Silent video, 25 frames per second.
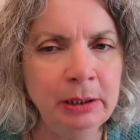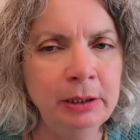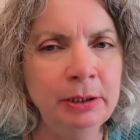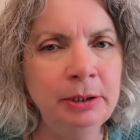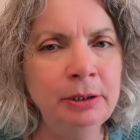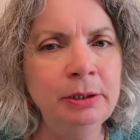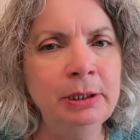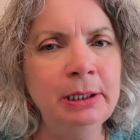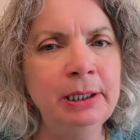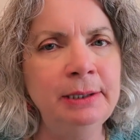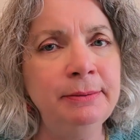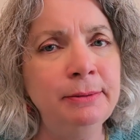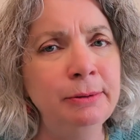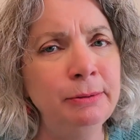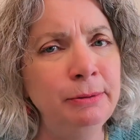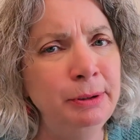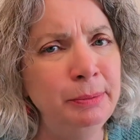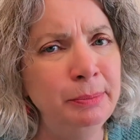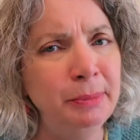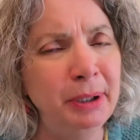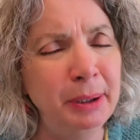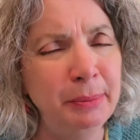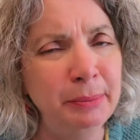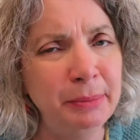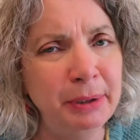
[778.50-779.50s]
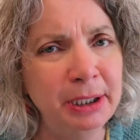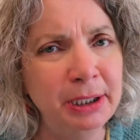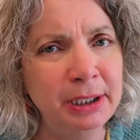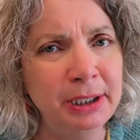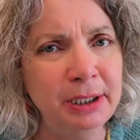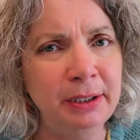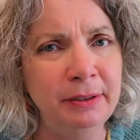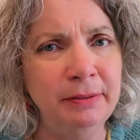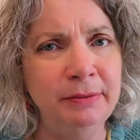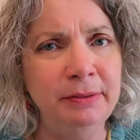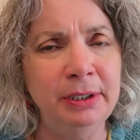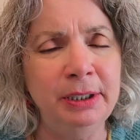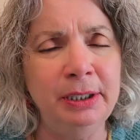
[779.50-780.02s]
I do have to remind
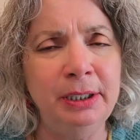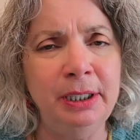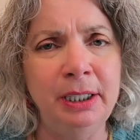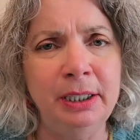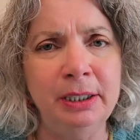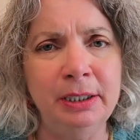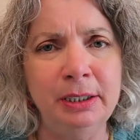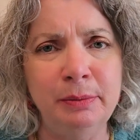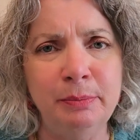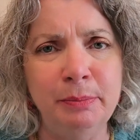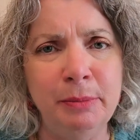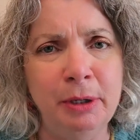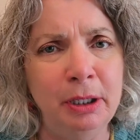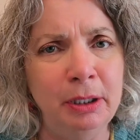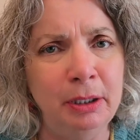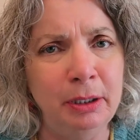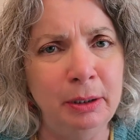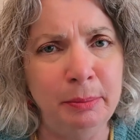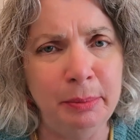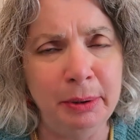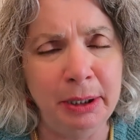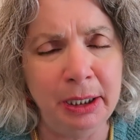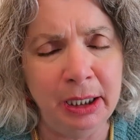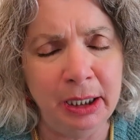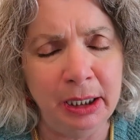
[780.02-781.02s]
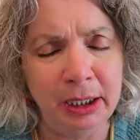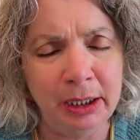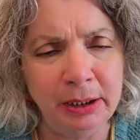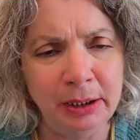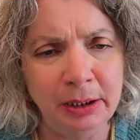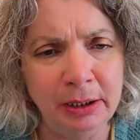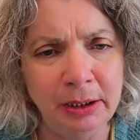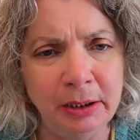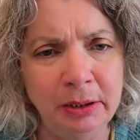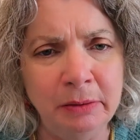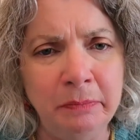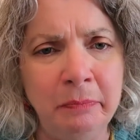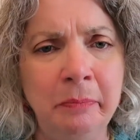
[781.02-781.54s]
myself to take smaller
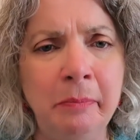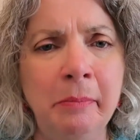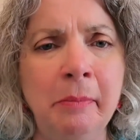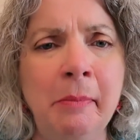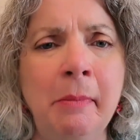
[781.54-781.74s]
bites.